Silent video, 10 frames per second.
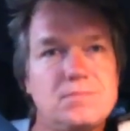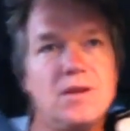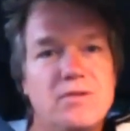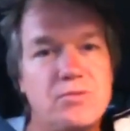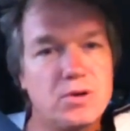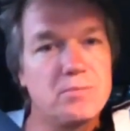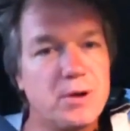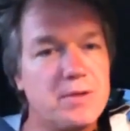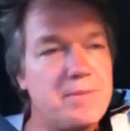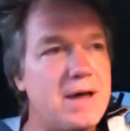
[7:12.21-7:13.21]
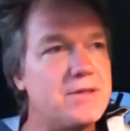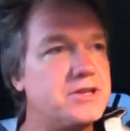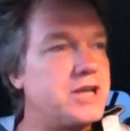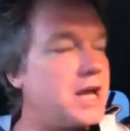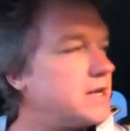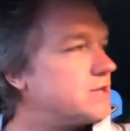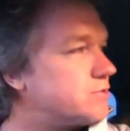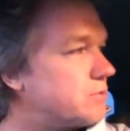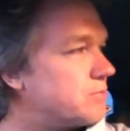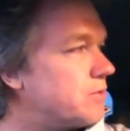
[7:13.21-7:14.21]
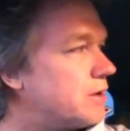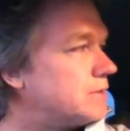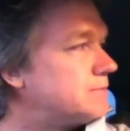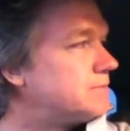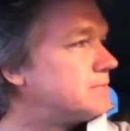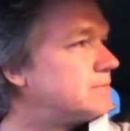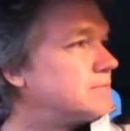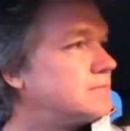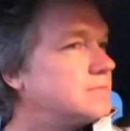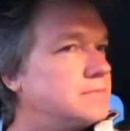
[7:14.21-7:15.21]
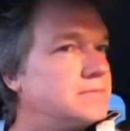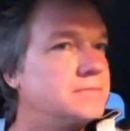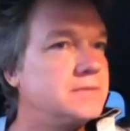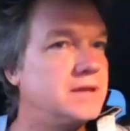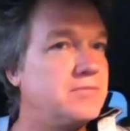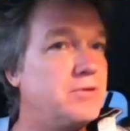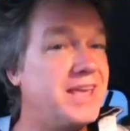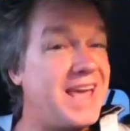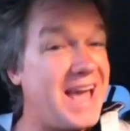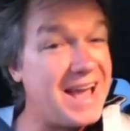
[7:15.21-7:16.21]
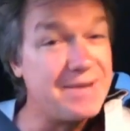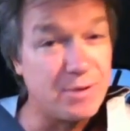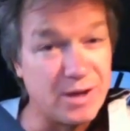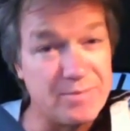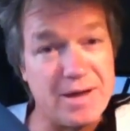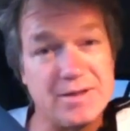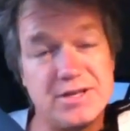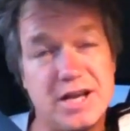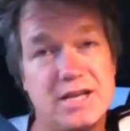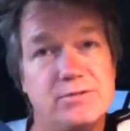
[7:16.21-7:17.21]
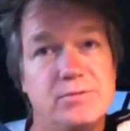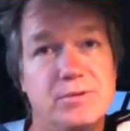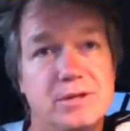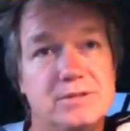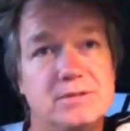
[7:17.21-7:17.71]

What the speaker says: if we're to bring about the change we want, if we can bring about the change we want.